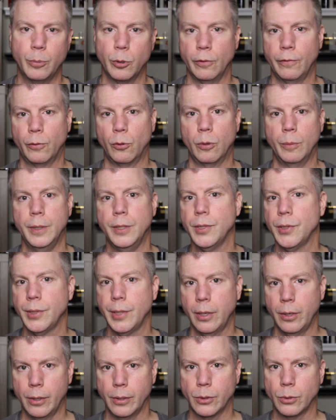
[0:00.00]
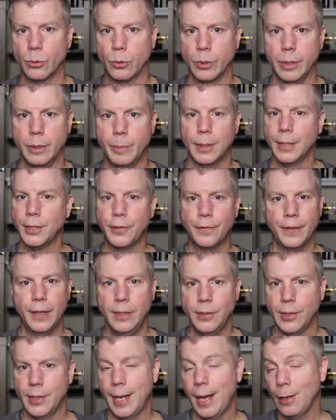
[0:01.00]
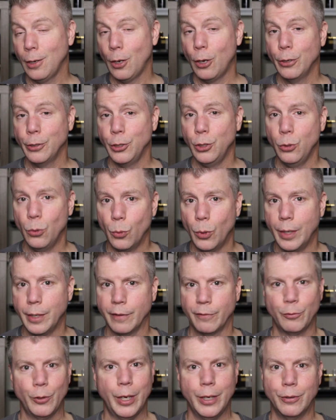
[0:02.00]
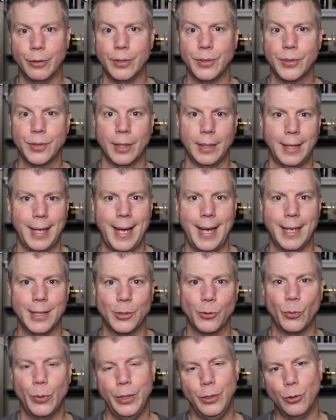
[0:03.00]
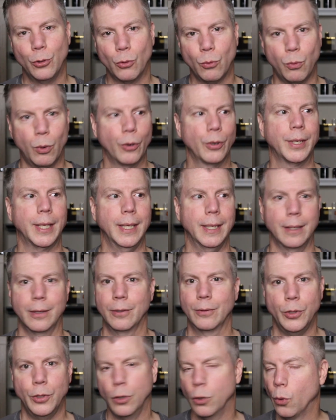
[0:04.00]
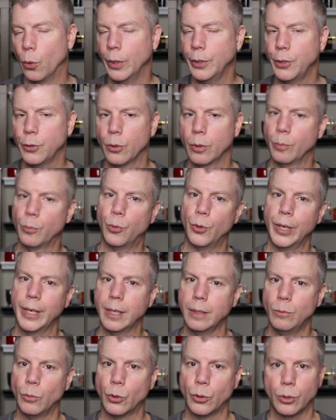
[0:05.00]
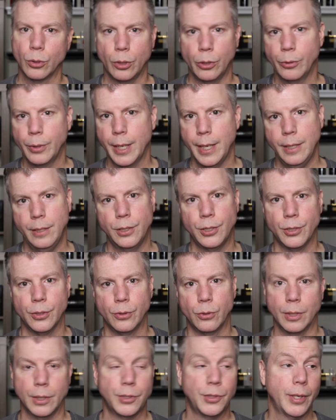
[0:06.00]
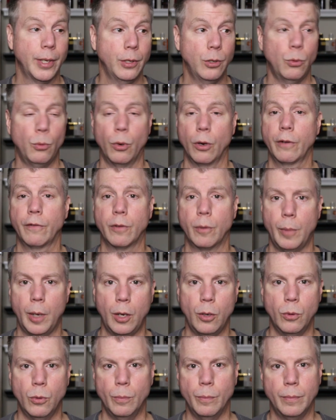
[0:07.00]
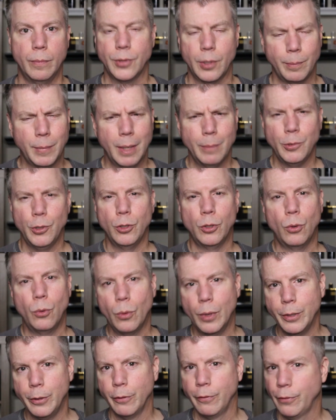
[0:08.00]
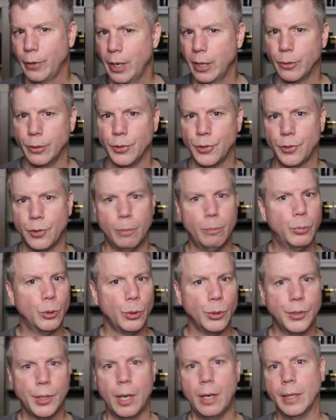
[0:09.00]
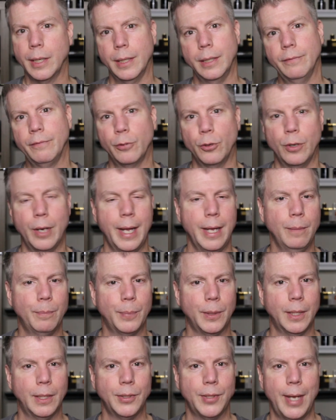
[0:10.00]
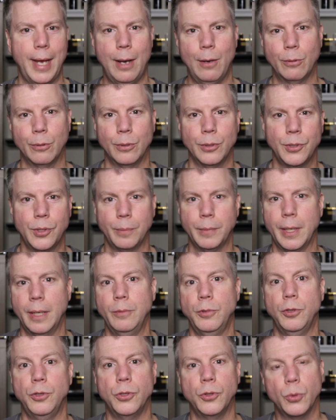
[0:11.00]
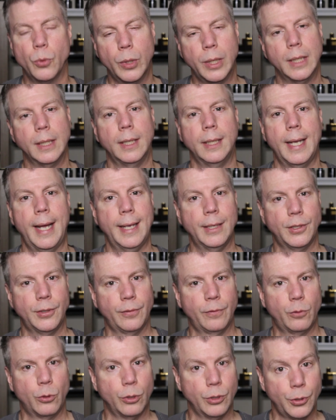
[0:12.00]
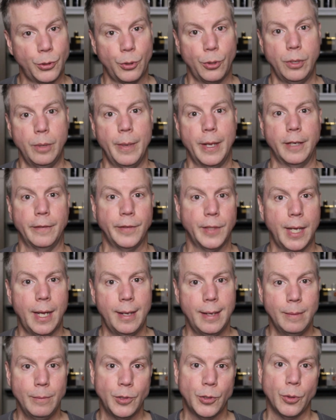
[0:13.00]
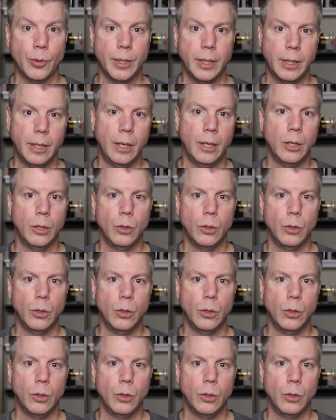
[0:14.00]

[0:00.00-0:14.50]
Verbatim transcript: performance territory, but let's face it, how long do you want a fragrance to last when you're working, when you're going to a brick and mortar location, or let's say you work from home? Sometimes you don't want your fragrance to bulldog it for eight plus hours, sometimes you just want it to last for a certain amount of time so that